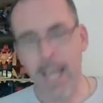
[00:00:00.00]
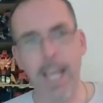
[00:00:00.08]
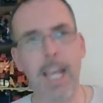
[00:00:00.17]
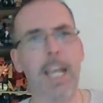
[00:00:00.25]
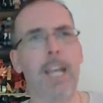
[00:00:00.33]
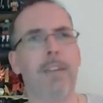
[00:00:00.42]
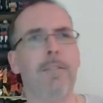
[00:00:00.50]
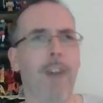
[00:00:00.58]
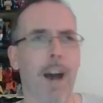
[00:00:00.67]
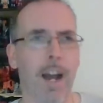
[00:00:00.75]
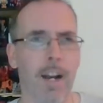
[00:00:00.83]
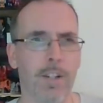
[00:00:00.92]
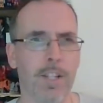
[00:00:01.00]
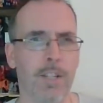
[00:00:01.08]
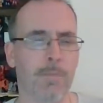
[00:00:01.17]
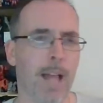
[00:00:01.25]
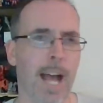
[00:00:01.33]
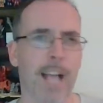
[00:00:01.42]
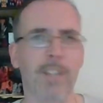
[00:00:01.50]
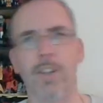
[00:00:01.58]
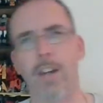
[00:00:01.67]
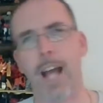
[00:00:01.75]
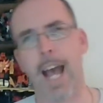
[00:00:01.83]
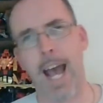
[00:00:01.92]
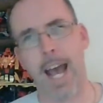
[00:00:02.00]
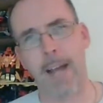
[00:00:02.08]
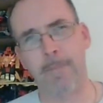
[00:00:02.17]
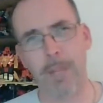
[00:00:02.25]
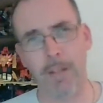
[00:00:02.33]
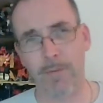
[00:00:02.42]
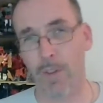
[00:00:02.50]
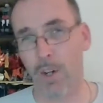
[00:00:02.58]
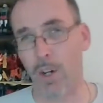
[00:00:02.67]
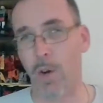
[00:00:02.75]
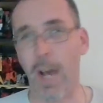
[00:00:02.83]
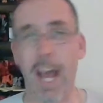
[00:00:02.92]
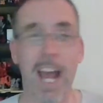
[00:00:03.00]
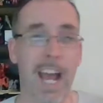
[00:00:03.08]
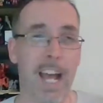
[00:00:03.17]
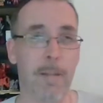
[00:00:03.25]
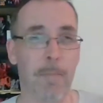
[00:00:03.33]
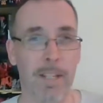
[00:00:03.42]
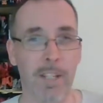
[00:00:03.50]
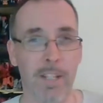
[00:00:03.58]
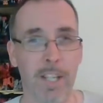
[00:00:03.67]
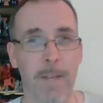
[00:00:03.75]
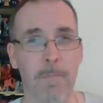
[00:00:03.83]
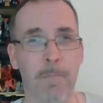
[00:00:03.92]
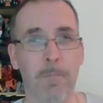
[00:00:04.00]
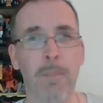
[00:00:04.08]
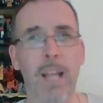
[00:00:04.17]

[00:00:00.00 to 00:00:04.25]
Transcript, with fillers: He fires his blaster at Inferno and misses him